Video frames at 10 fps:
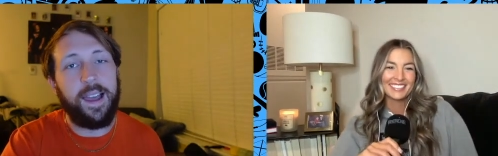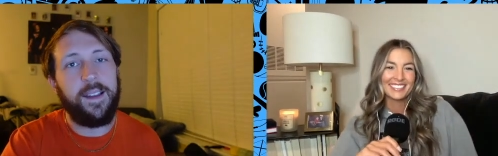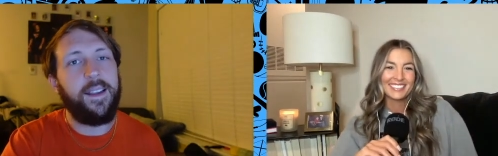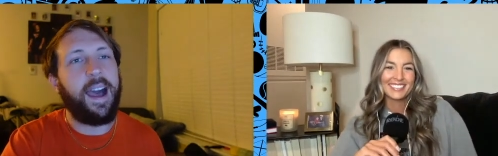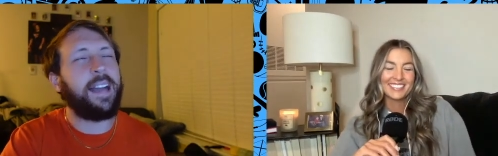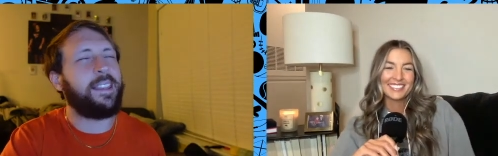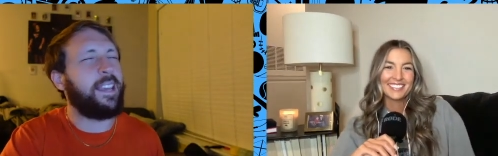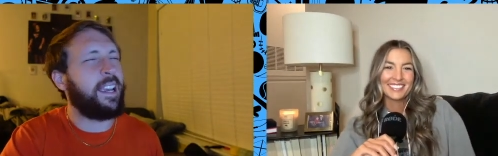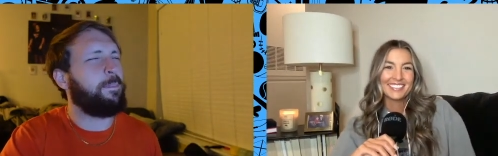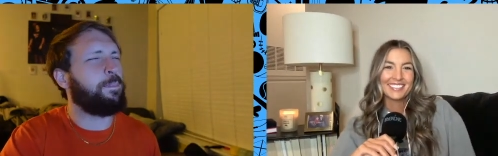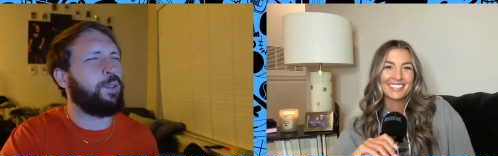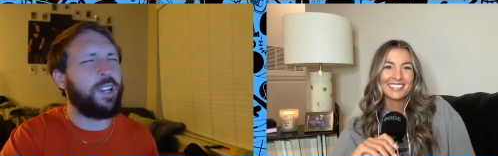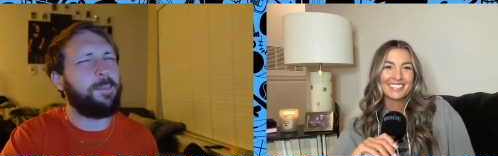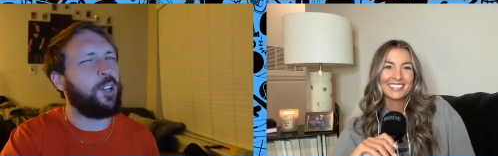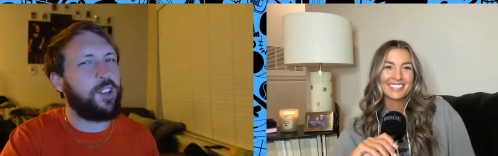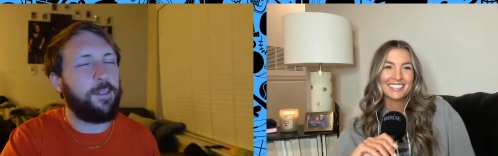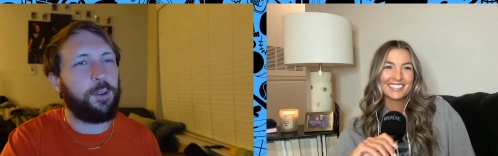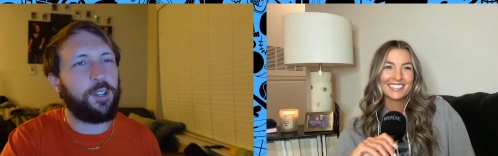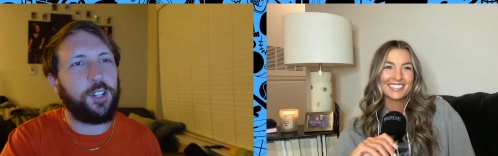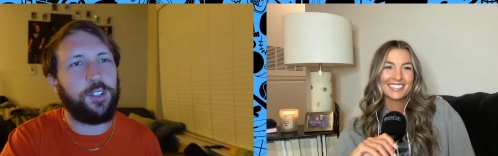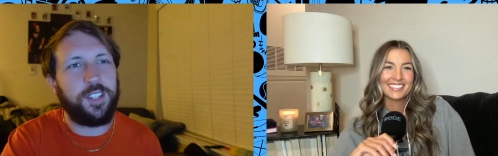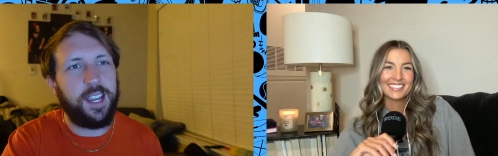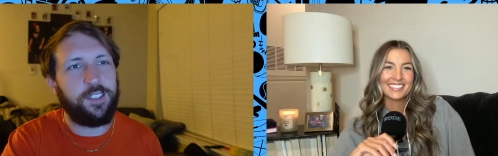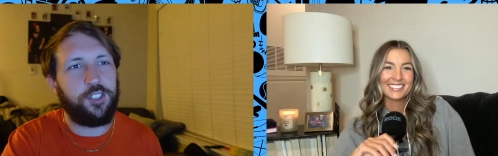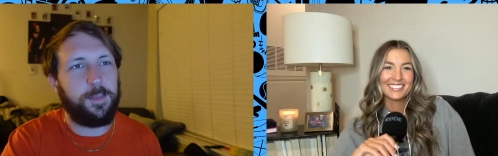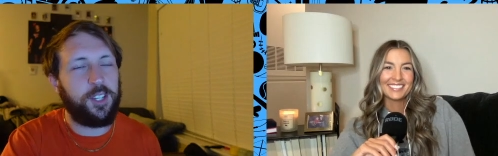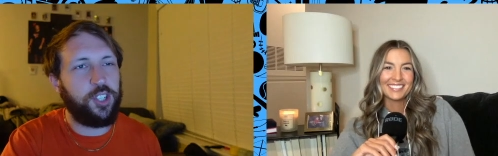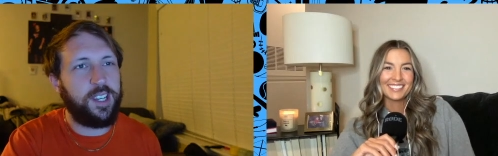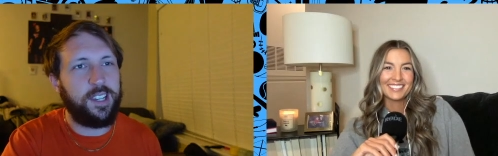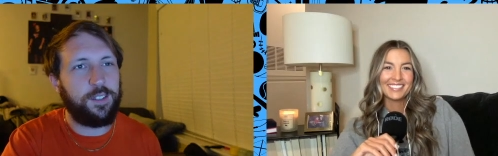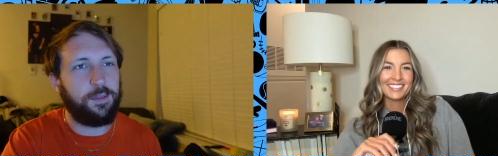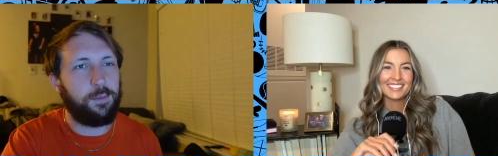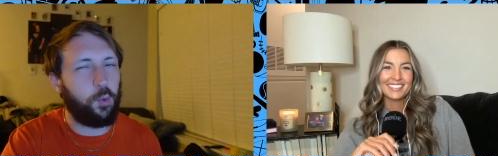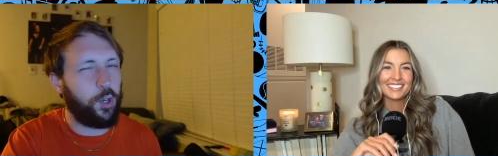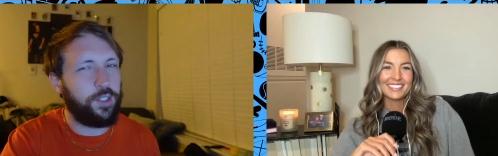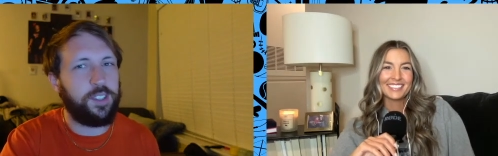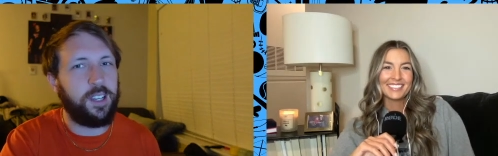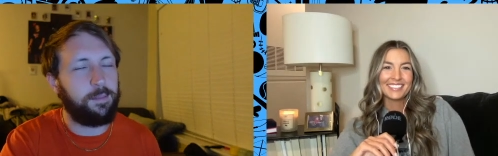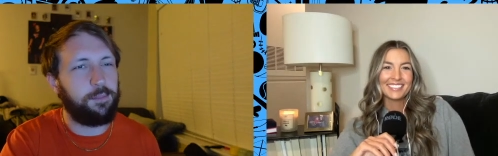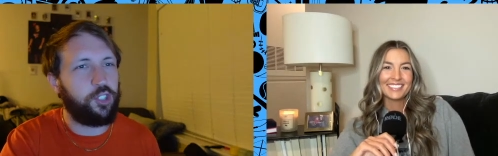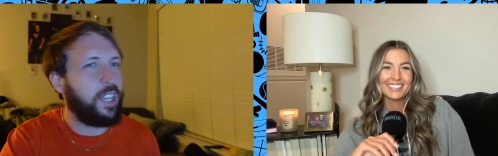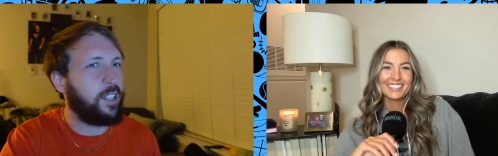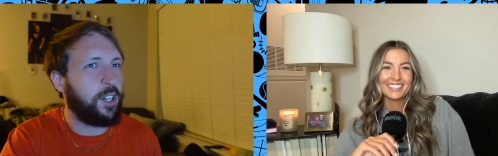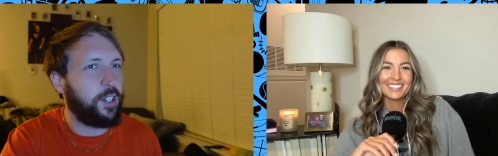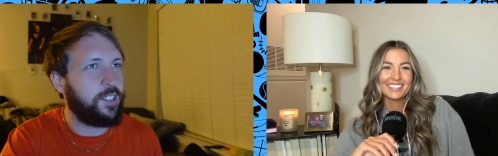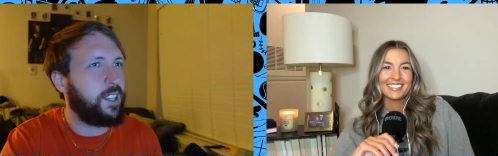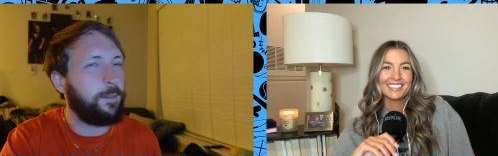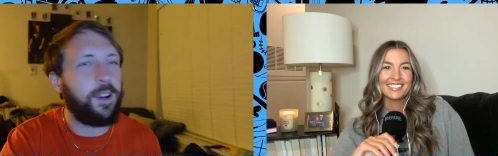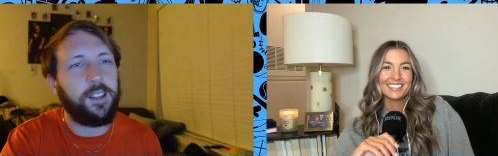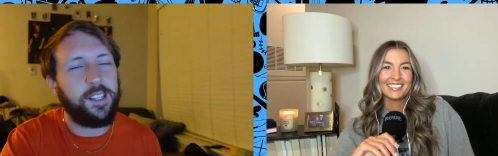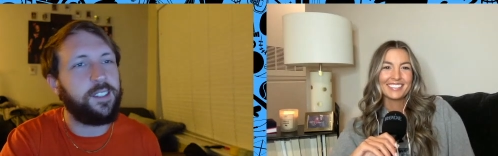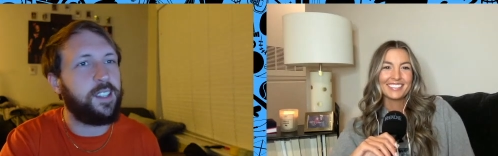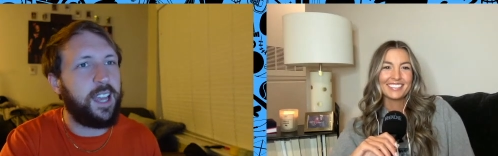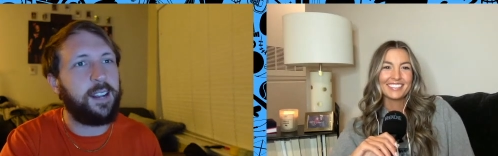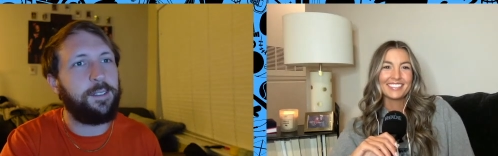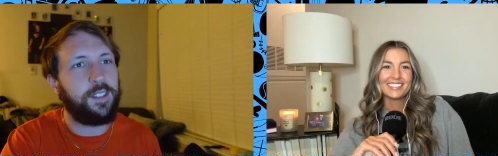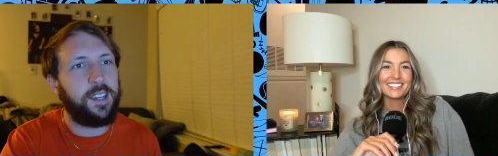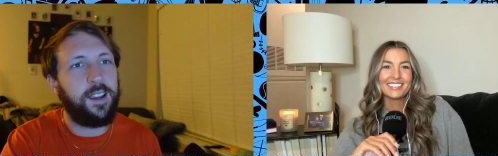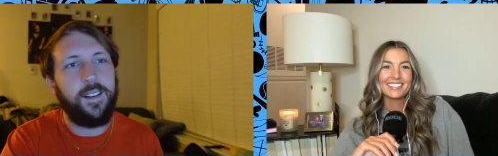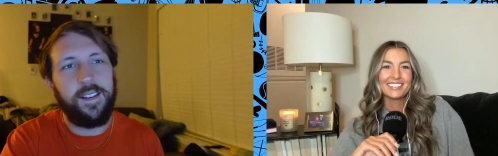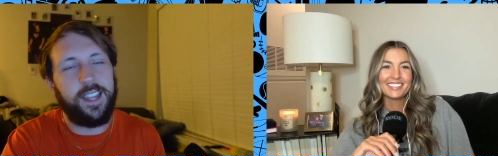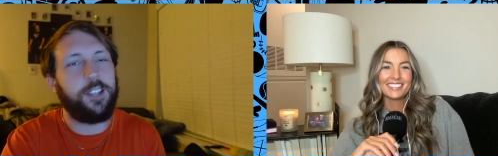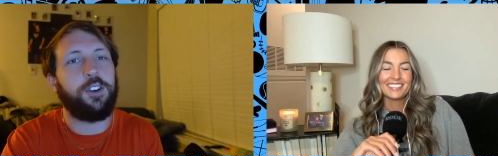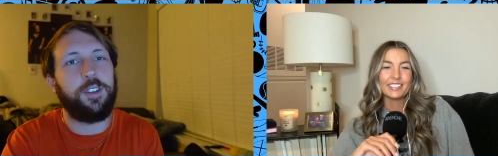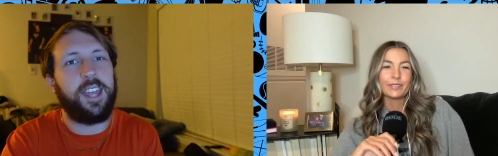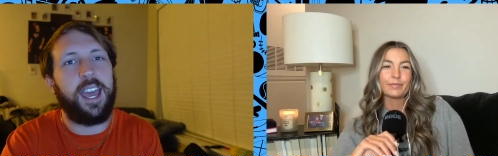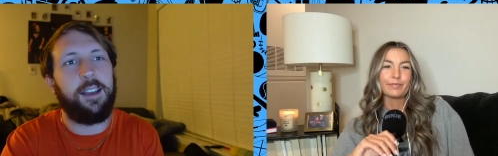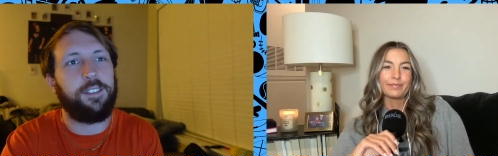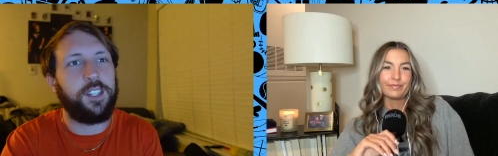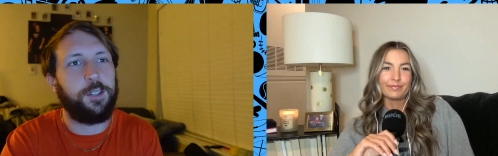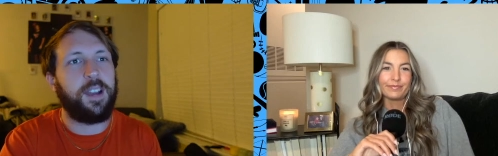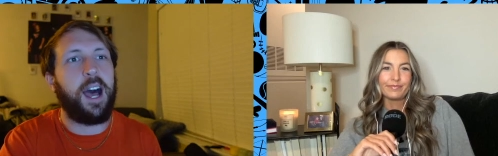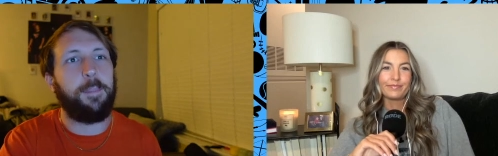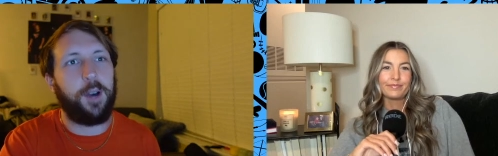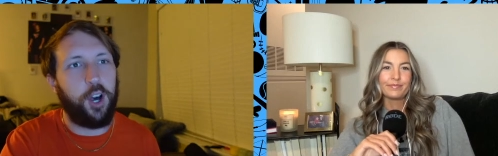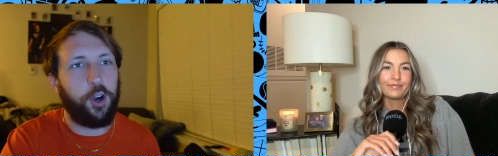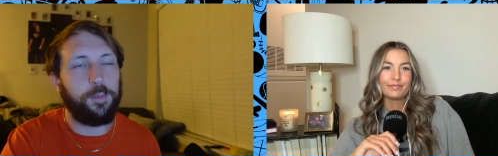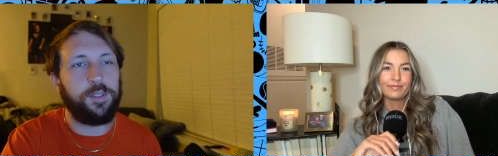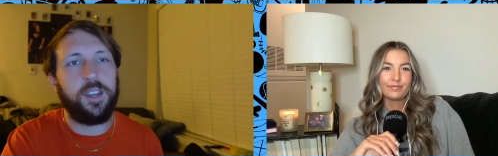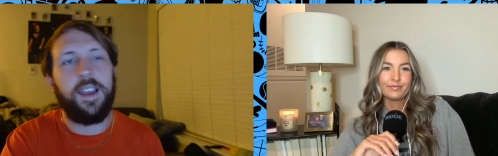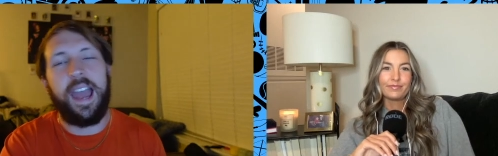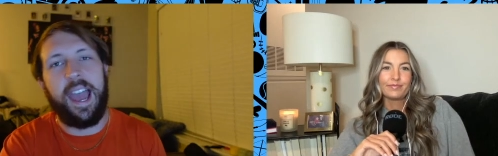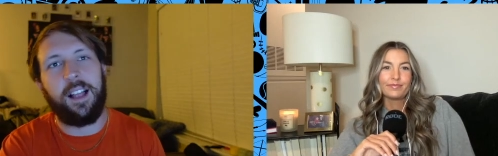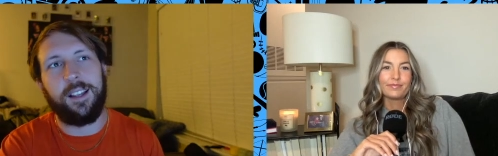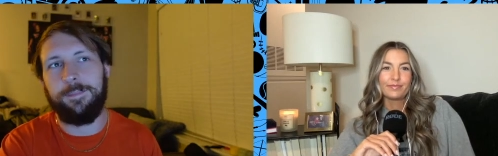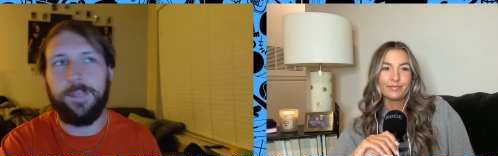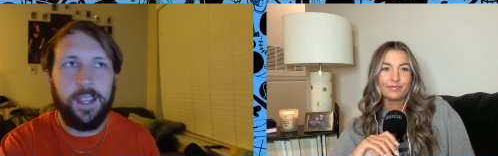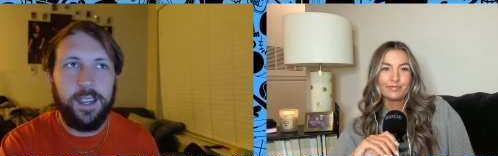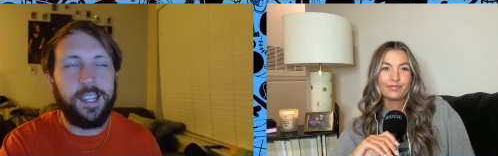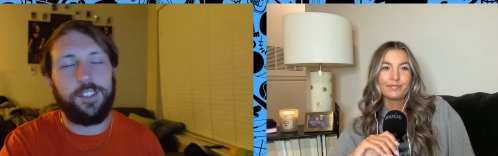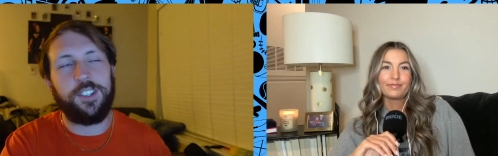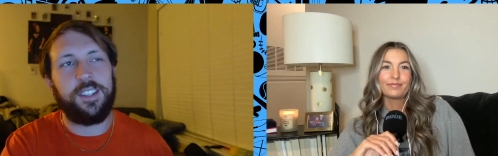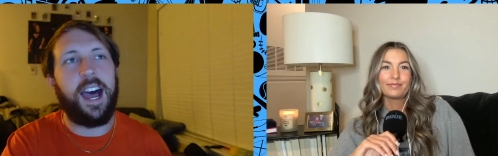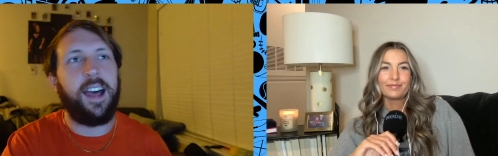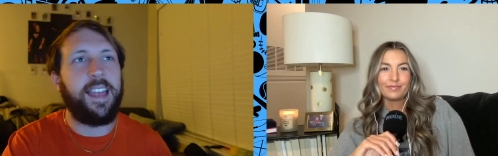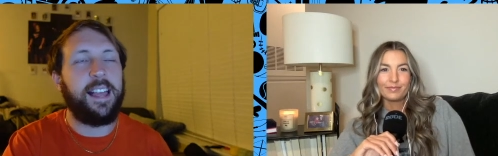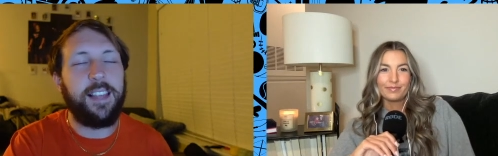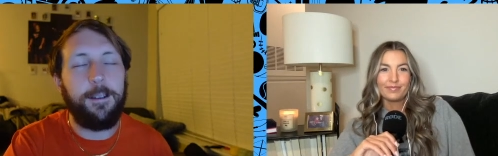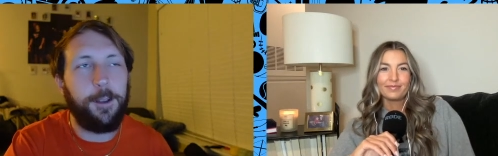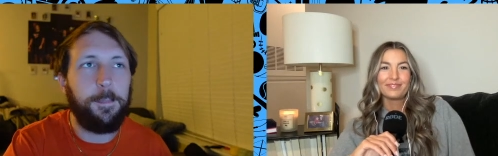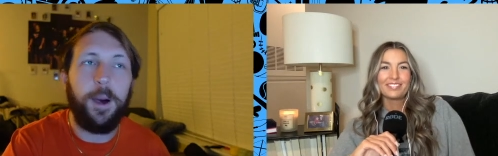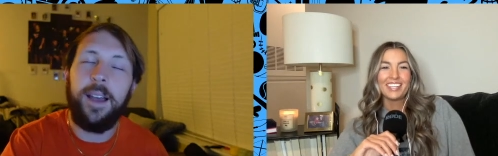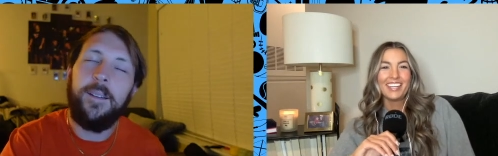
Speaker 1: I think pretty much everyone understands Jimmy G is worse than Jalen Hurts at the very least in the NFC. And then you go to the AFC, mm-hmm. you've got Mahomes, Allen. He's just not on that level. But